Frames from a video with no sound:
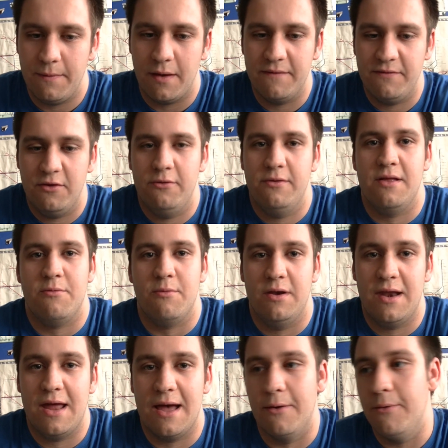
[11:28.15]
I do this one
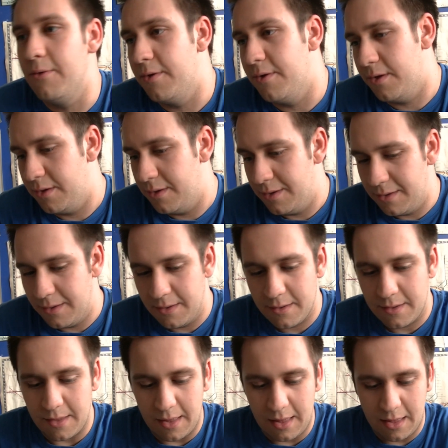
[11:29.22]
now.
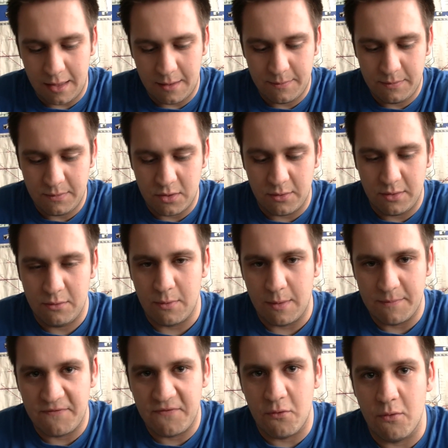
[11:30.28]
So in the
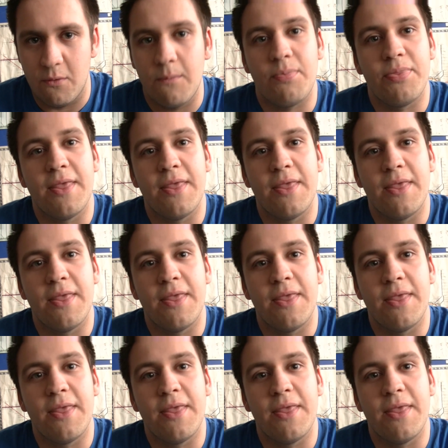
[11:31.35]
one before,